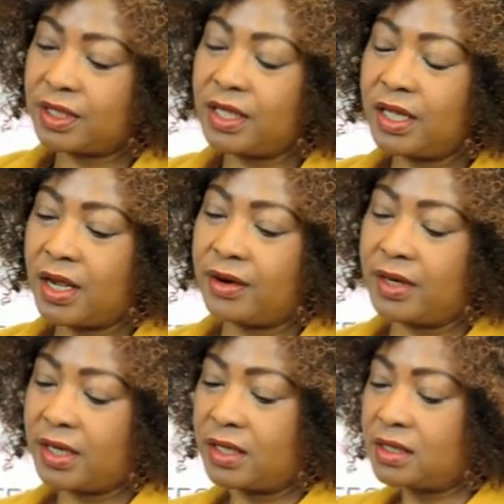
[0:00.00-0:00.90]
here
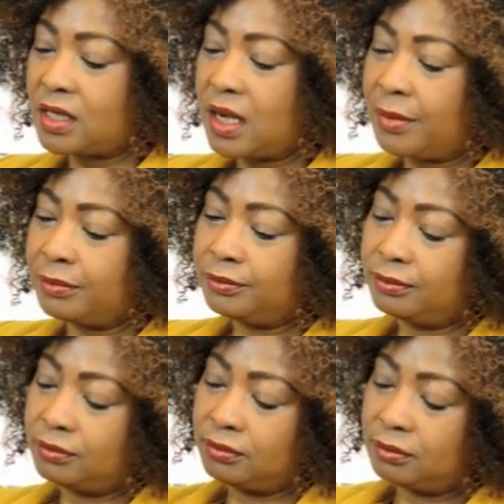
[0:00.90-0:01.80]
is I'm um,
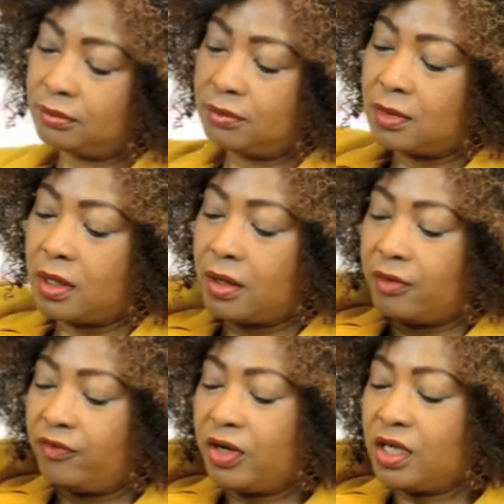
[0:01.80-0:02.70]

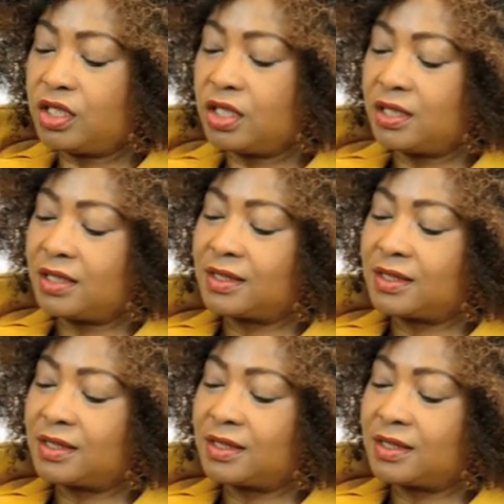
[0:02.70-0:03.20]
finishing the